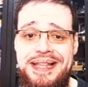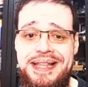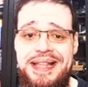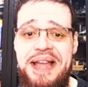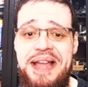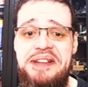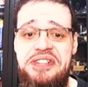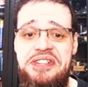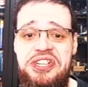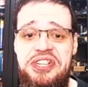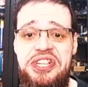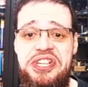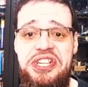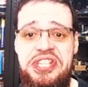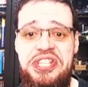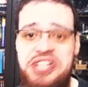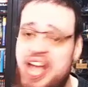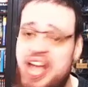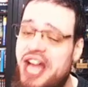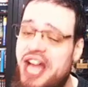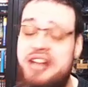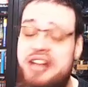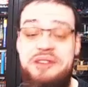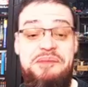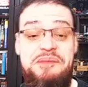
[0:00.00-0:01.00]
then
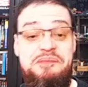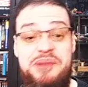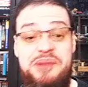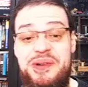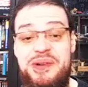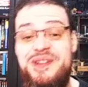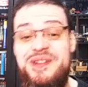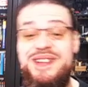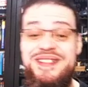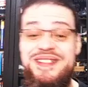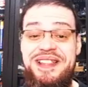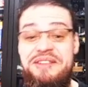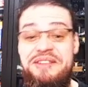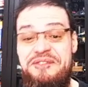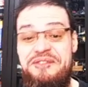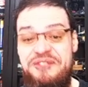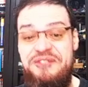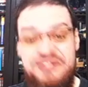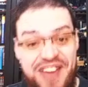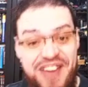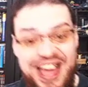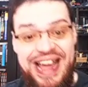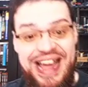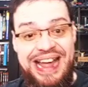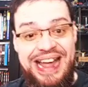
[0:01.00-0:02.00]
shot upon them the
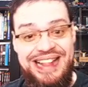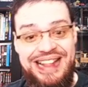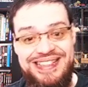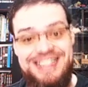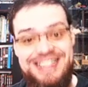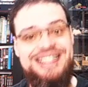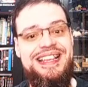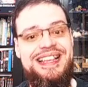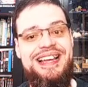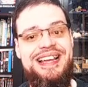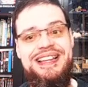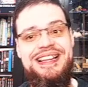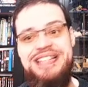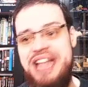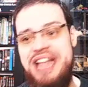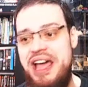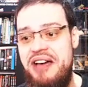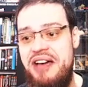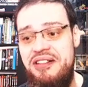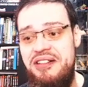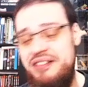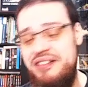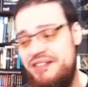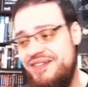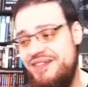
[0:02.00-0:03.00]
fans and
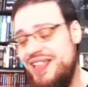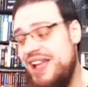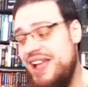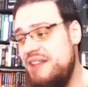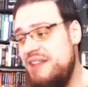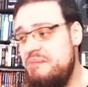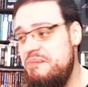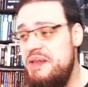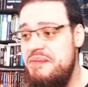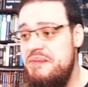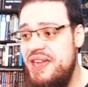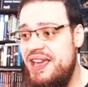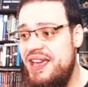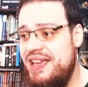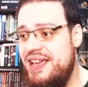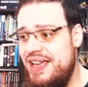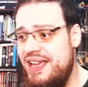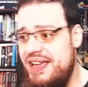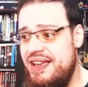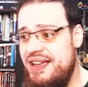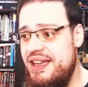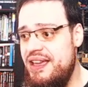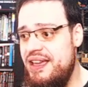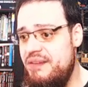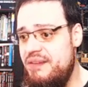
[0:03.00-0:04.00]
all of that by
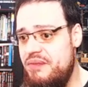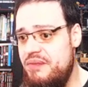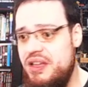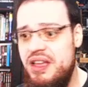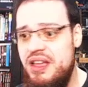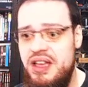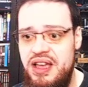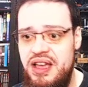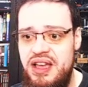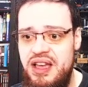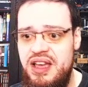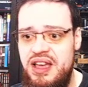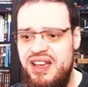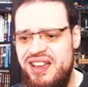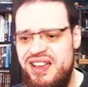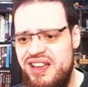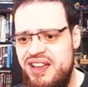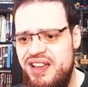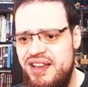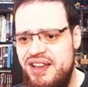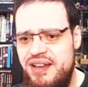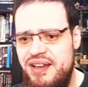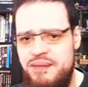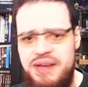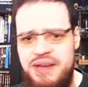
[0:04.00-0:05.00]
making him
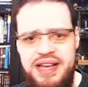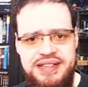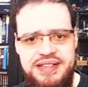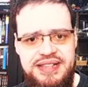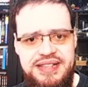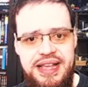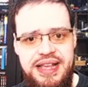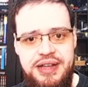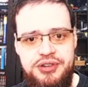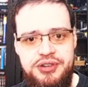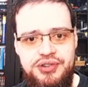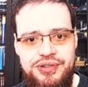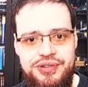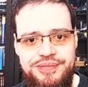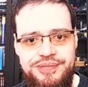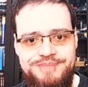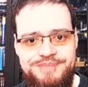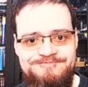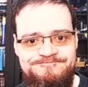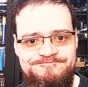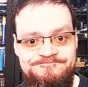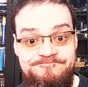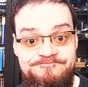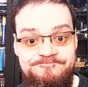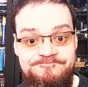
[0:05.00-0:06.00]
bisexual.
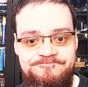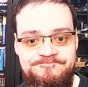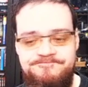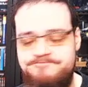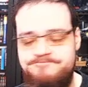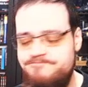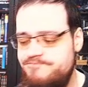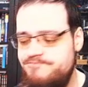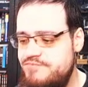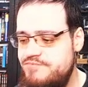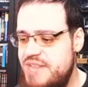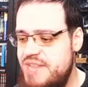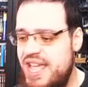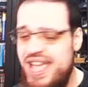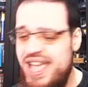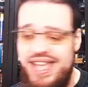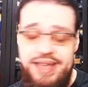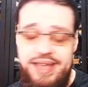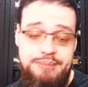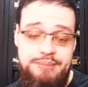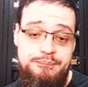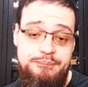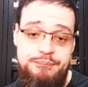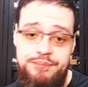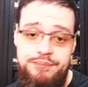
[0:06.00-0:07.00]

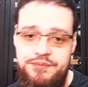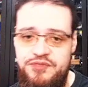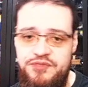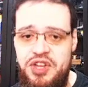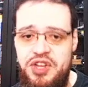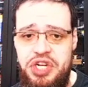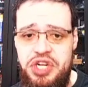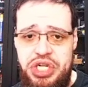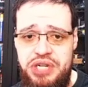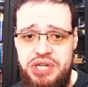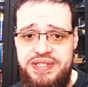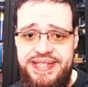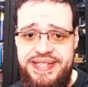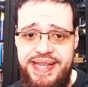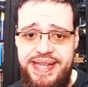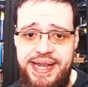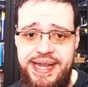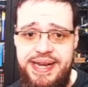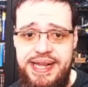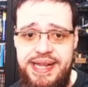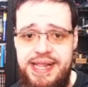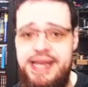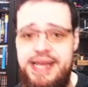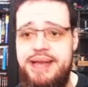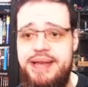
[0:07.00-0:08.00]
Hey, virtual
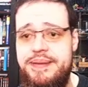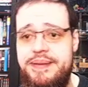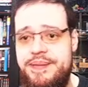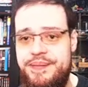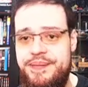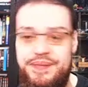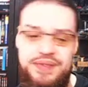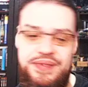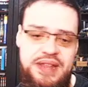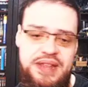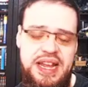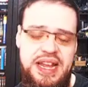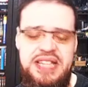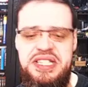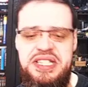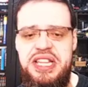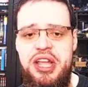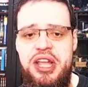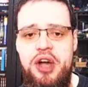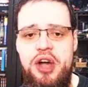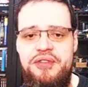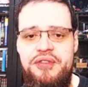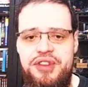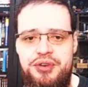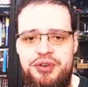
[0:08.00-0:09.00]
signaling is the
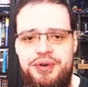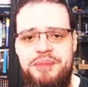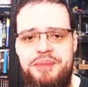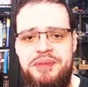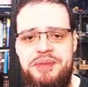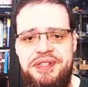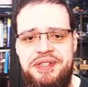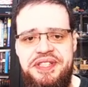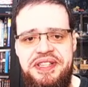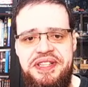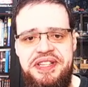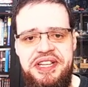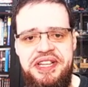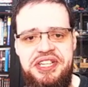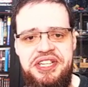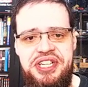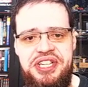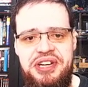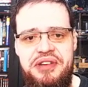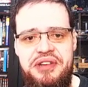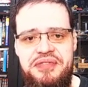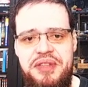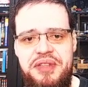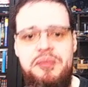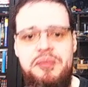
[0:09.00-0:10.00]

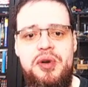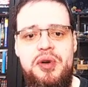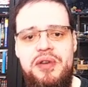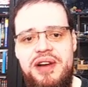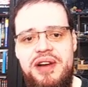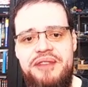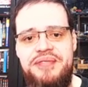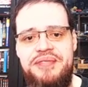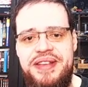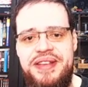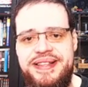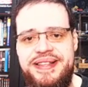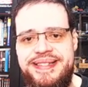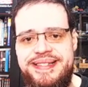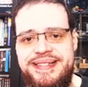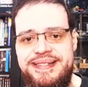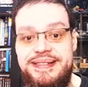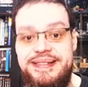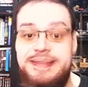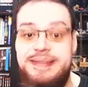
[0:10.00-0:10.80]
overrepresentation of demographics.